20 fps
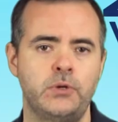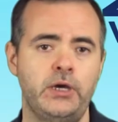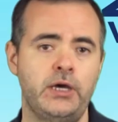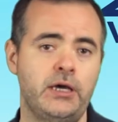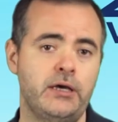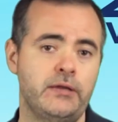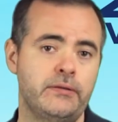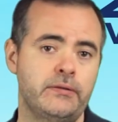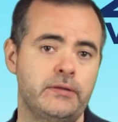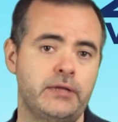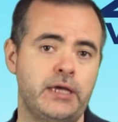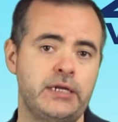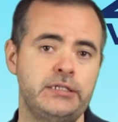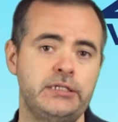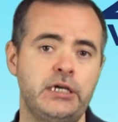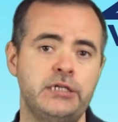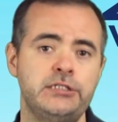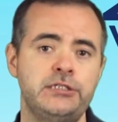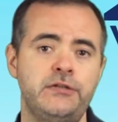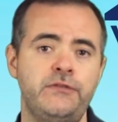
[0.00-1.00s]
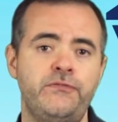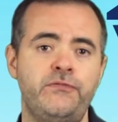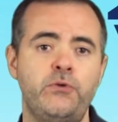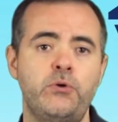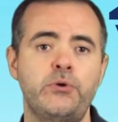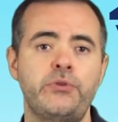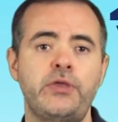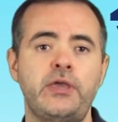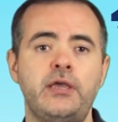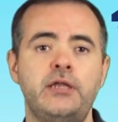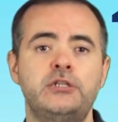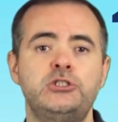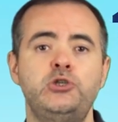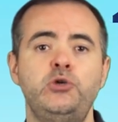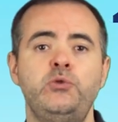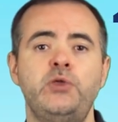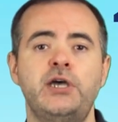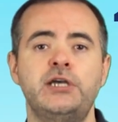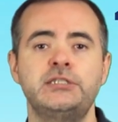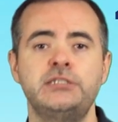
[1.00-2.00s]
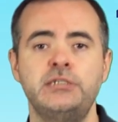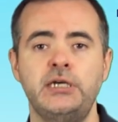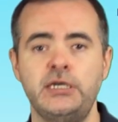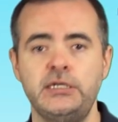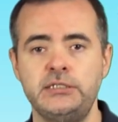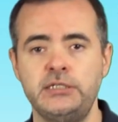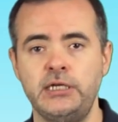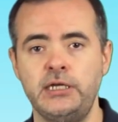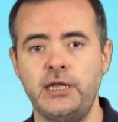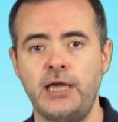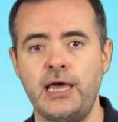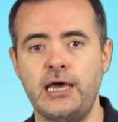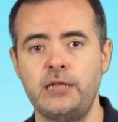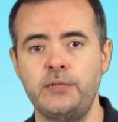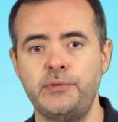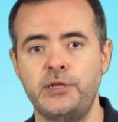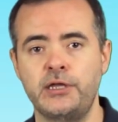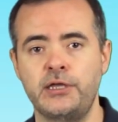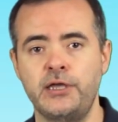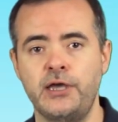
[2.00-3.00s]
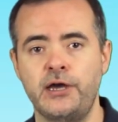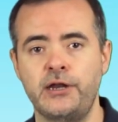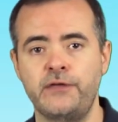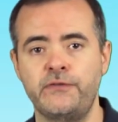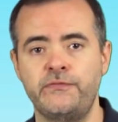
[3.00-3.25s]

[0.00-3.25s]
Well, that does it for the 2019 Alameda County